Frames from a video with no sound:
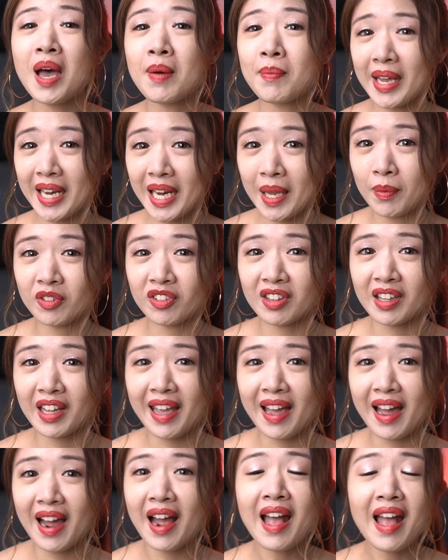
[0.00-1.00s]
My name is
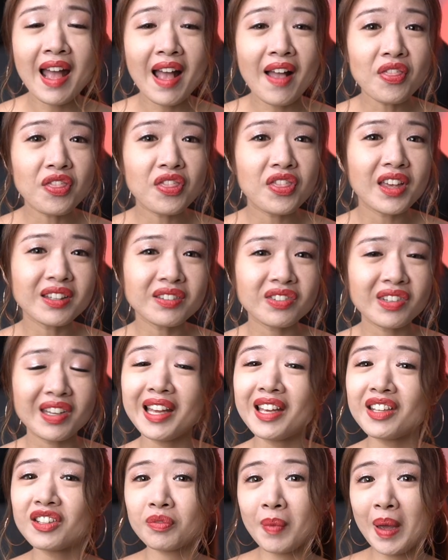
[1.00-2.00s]
Leia, and this
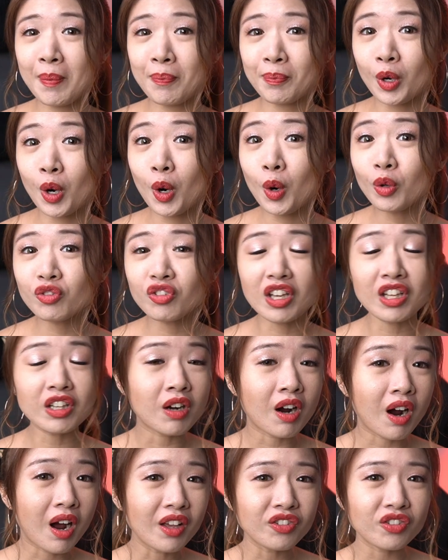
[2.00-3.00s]
is my pros and
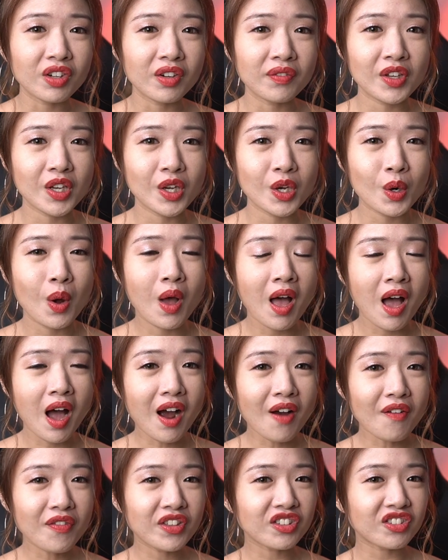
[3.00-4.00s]
cons review
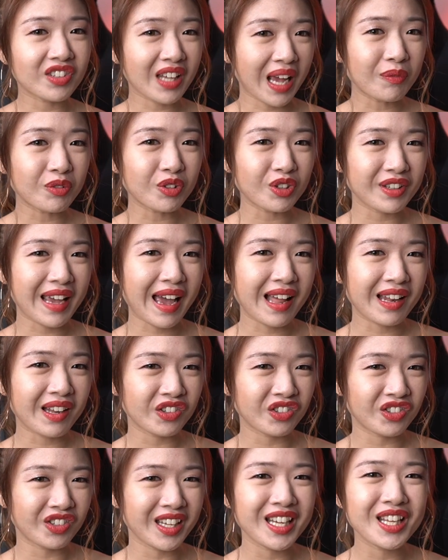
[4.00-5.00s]
of the Samsung
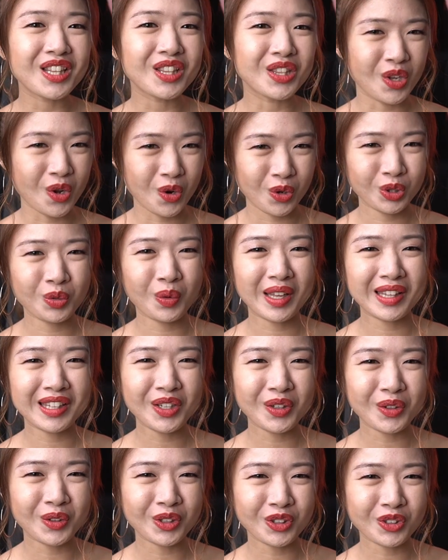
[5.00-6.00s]
Galaxy Note
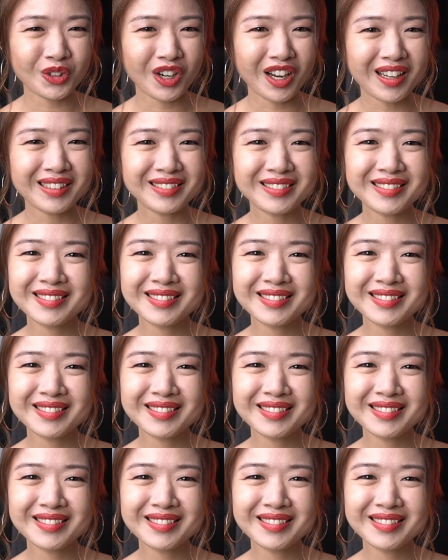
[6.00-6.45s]
20 Ultra.